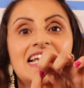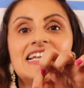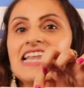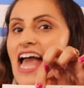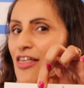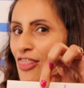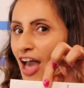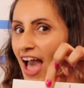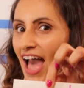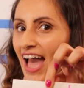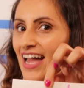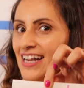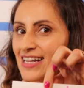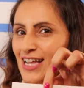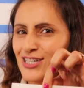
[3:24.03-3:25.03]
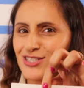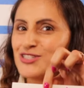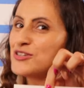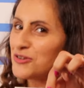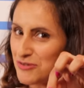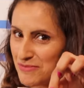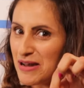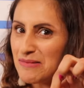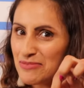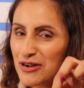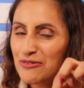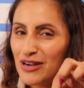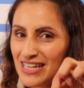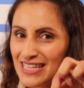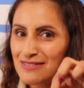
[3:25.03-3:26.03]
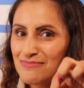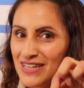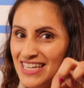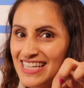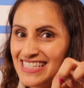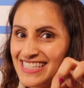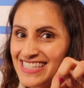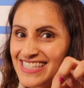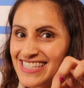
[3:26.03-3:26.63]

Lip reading: Nadar, do you remember what it means?